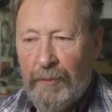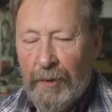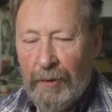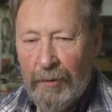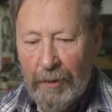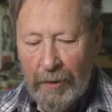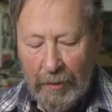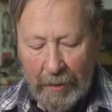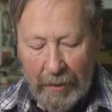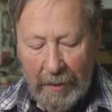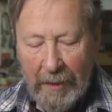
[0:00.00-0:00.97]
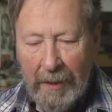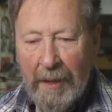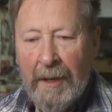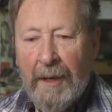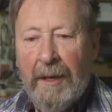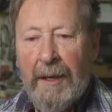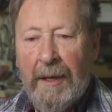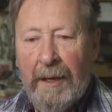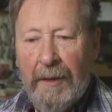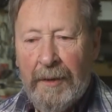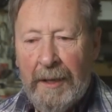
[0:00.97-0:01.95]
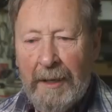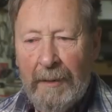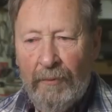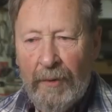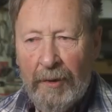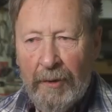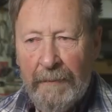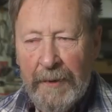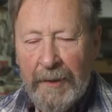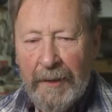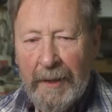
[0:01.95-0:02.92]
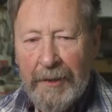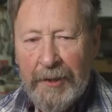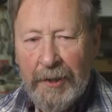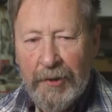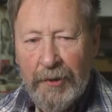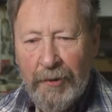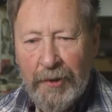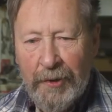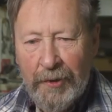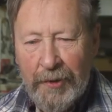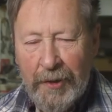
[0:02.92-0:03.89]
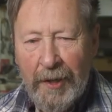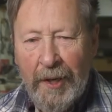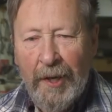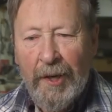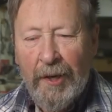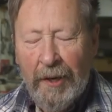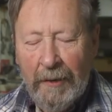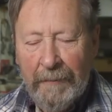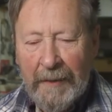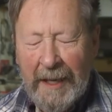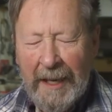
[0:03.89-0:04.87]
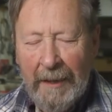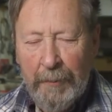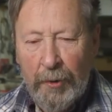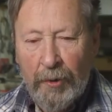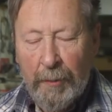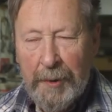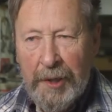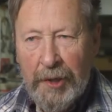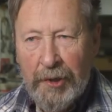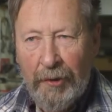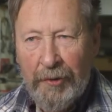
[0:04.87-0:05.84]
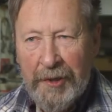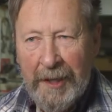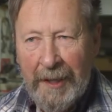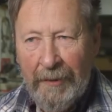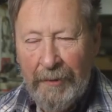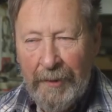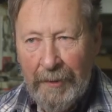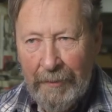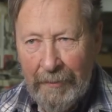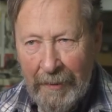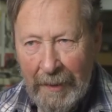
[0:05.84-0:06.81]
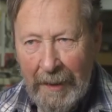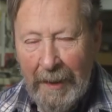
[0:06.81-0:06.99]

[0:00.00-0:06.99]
Mulock, and I'm one of the assistants of Camphill Communities Ontario.